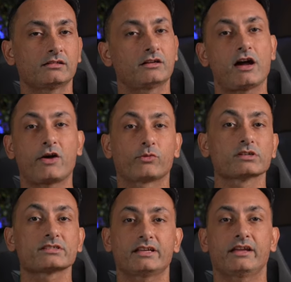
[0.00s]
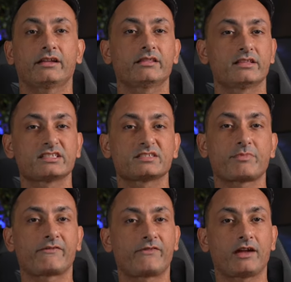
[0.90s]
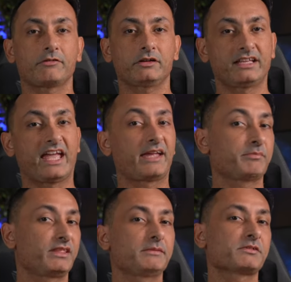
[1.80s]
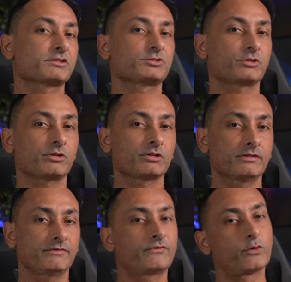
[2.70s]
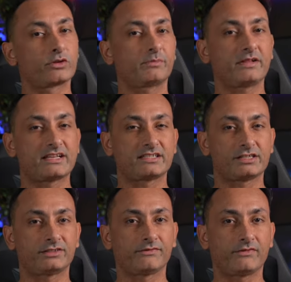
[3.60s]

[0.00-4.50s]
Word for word: Now, uh, I will say, this is my favorite game theme controller for the PlayStation